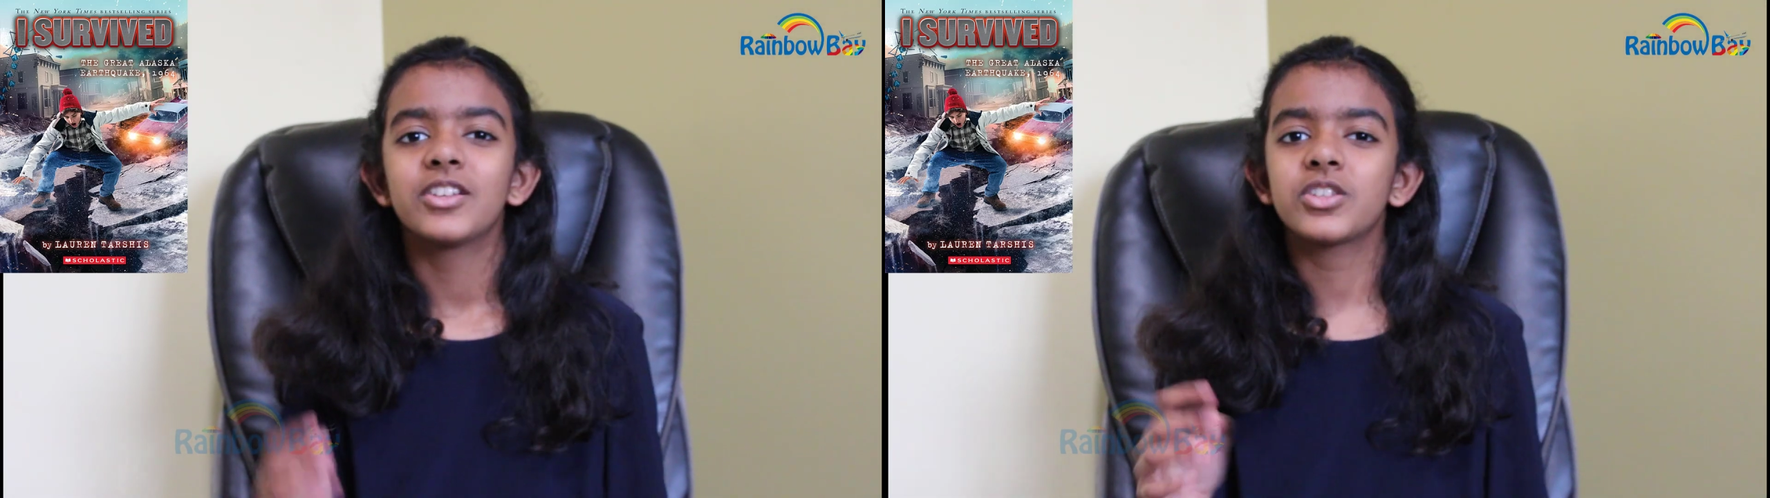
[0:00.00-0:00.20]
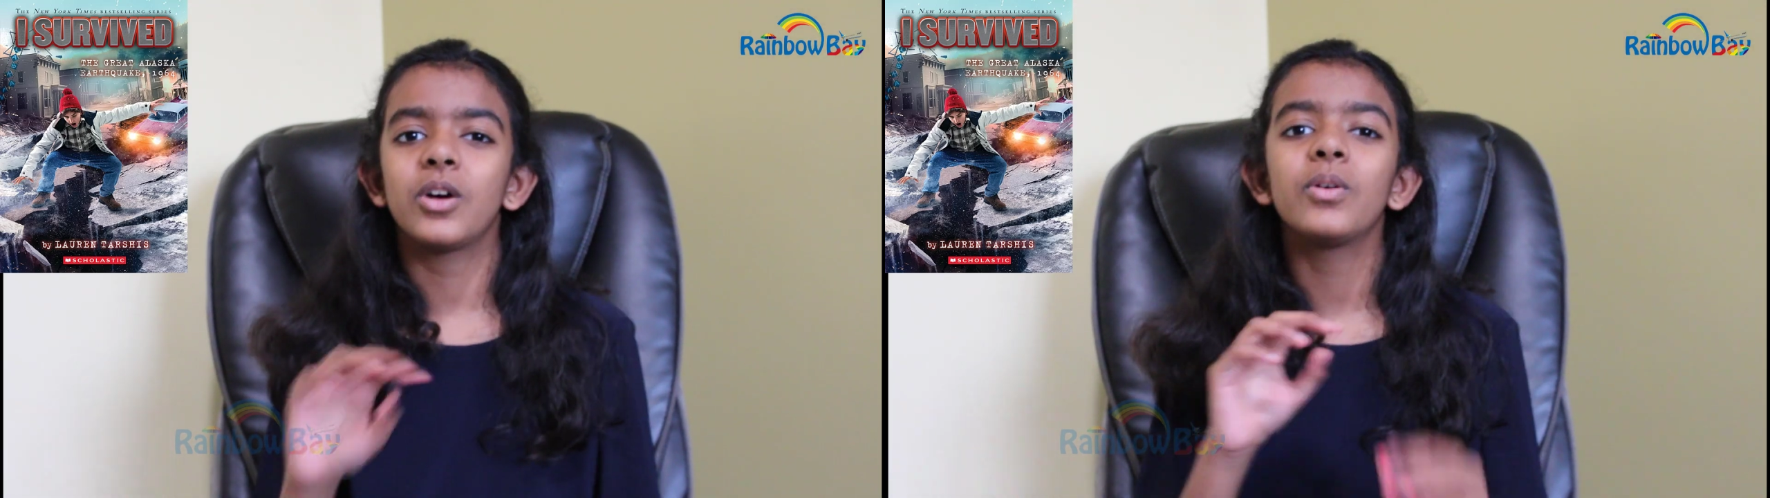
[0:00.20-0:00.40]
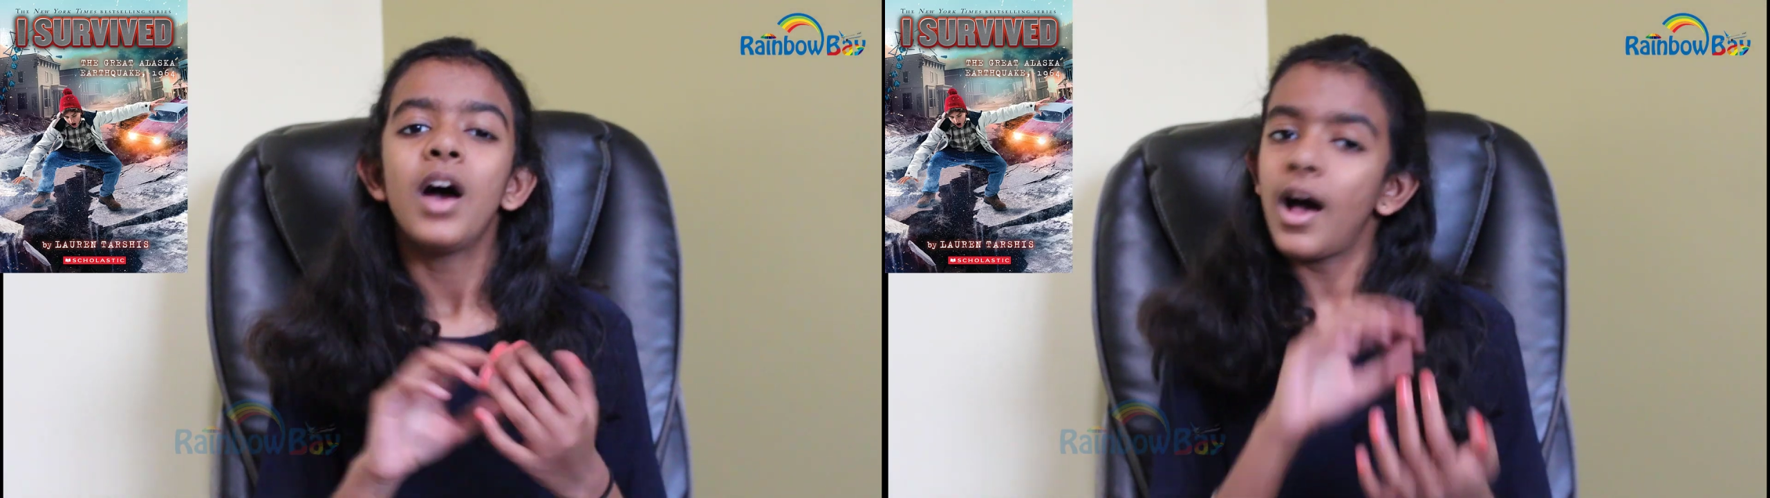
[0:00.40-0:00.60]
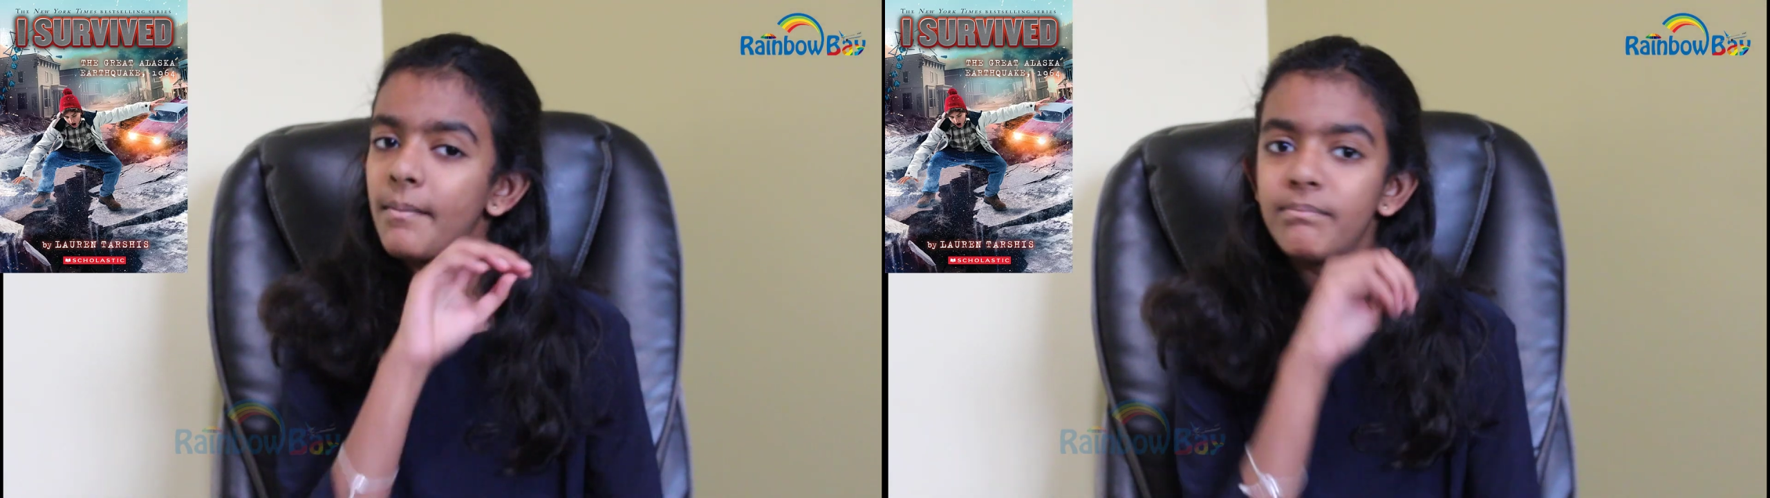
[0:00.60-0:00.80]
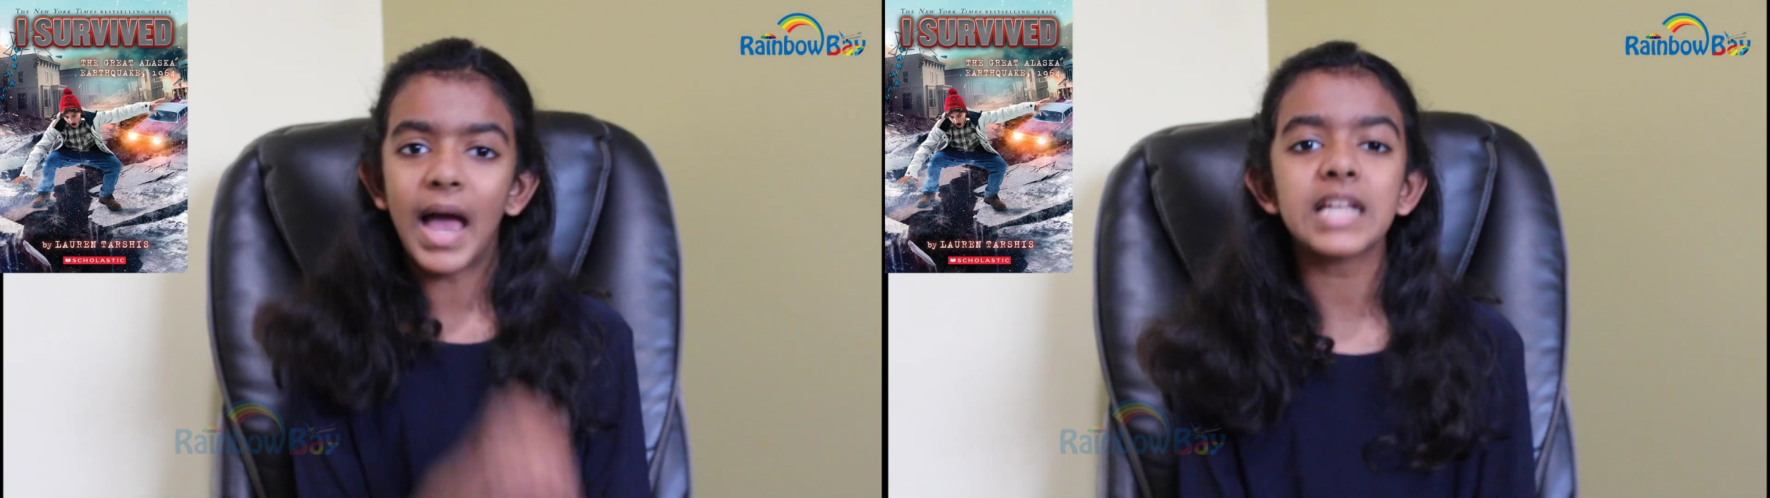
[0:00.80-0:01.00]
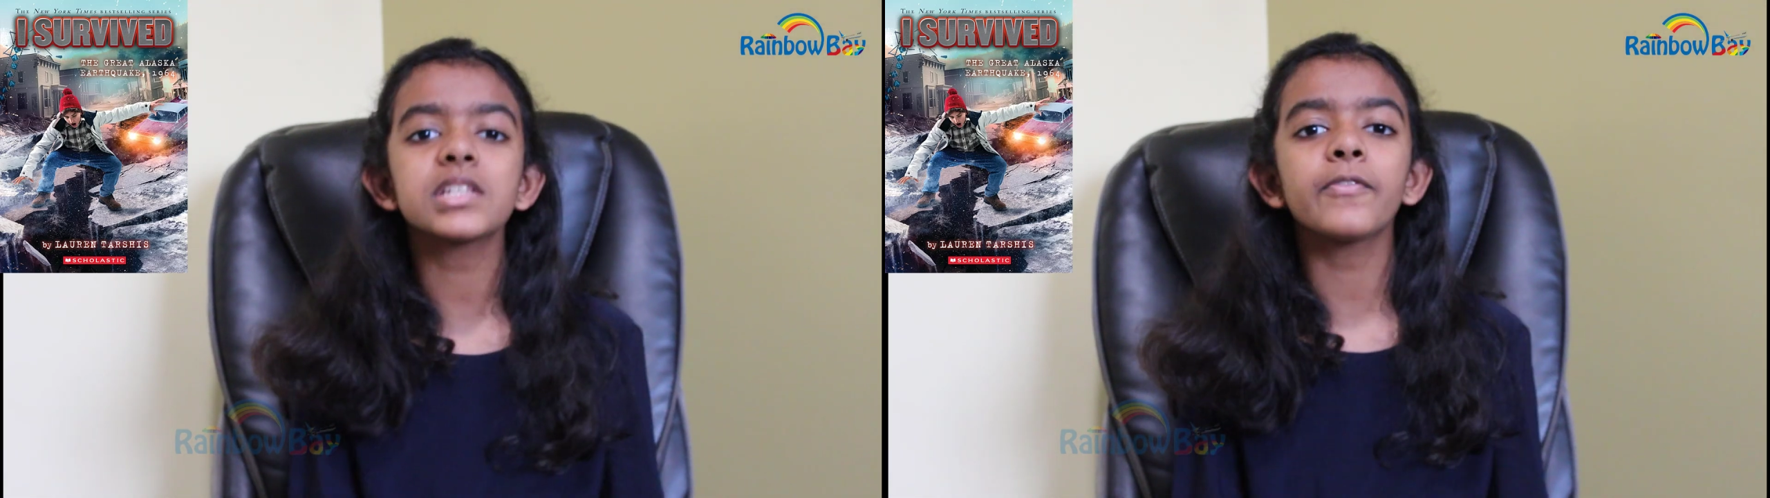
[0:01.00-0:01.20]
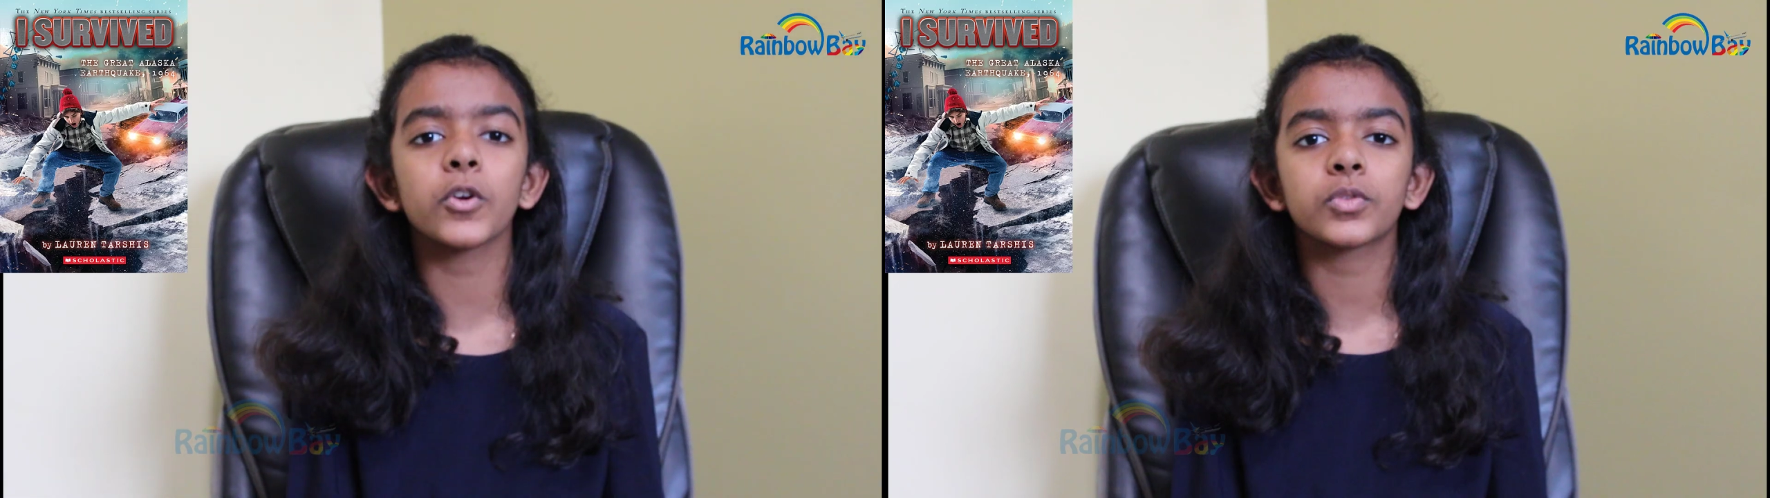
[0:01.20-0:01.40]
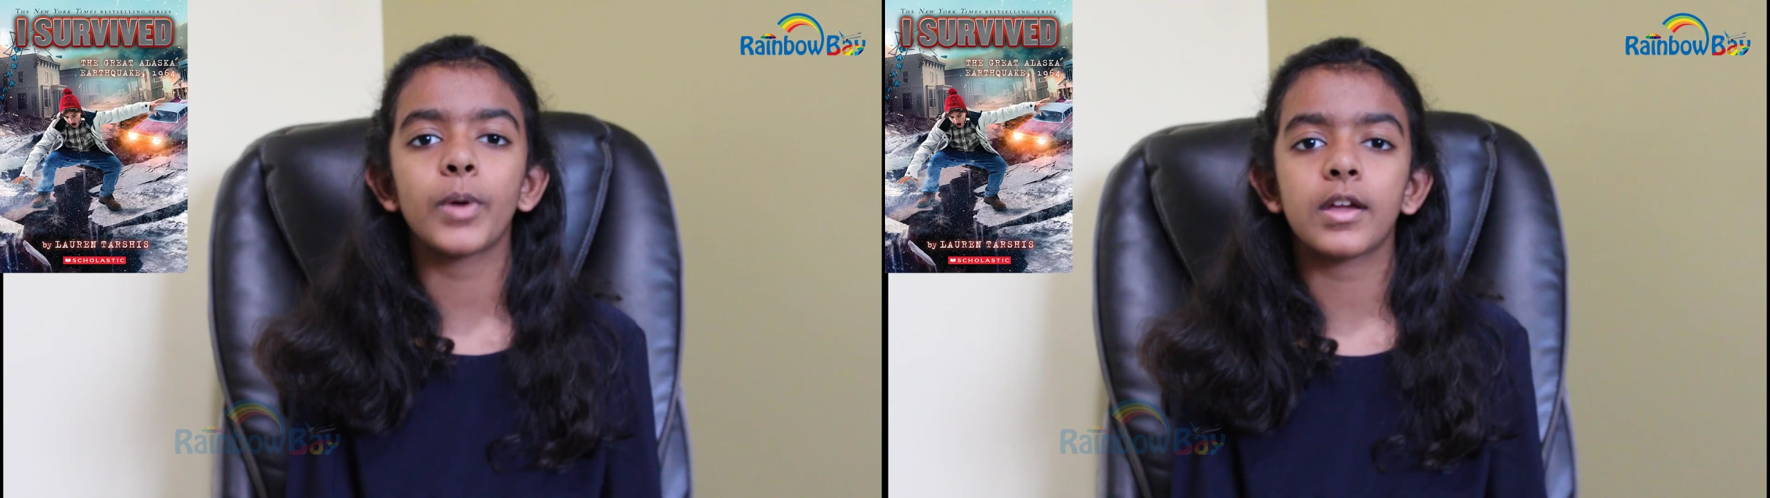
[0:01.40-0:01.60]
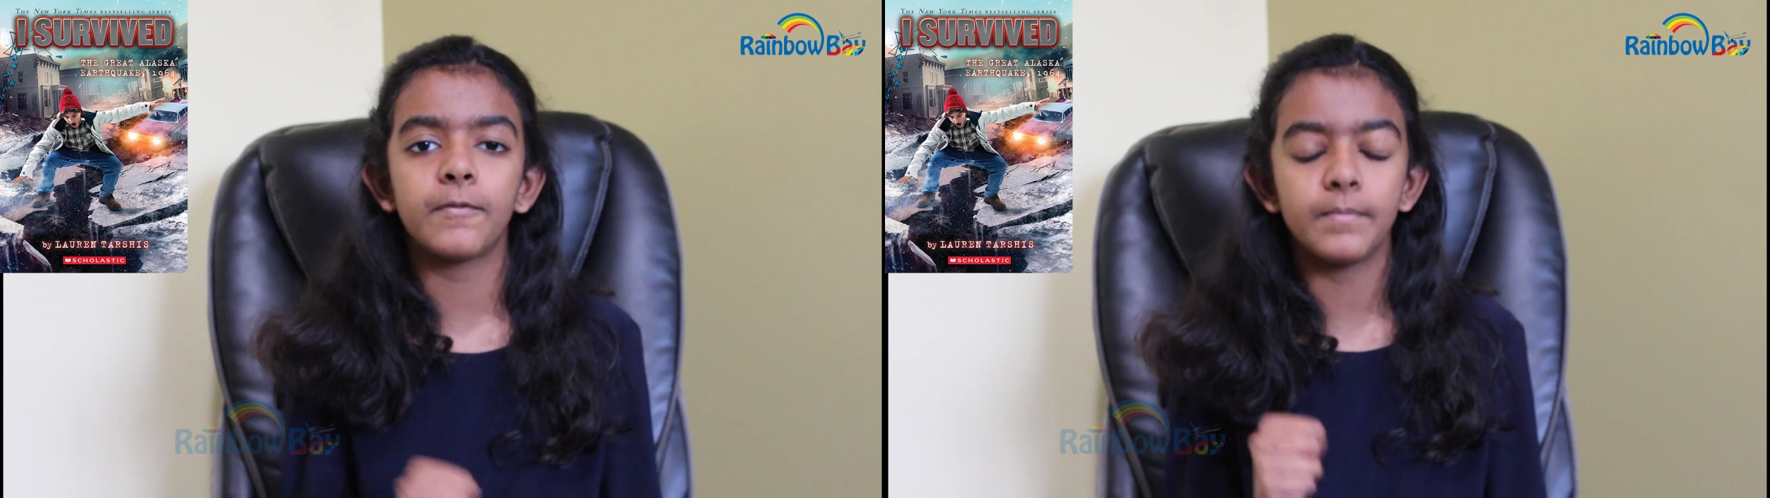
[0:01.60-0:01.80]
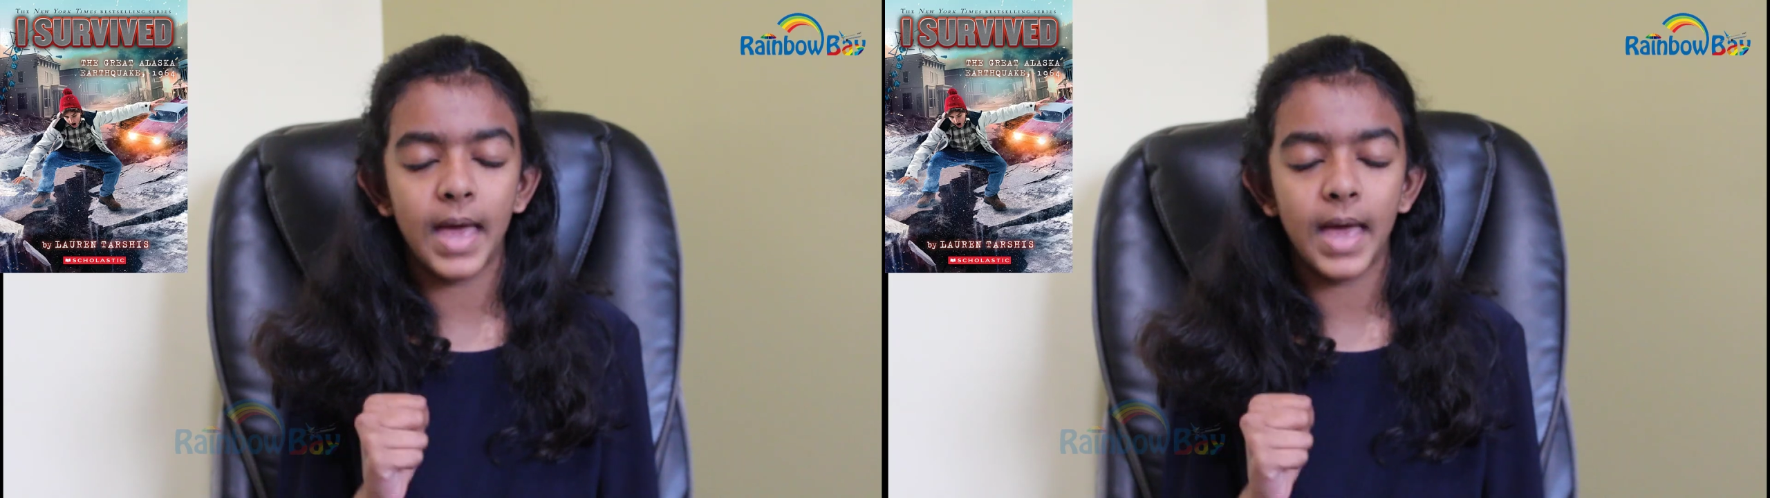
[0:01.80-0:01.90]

So, a massive earthquake of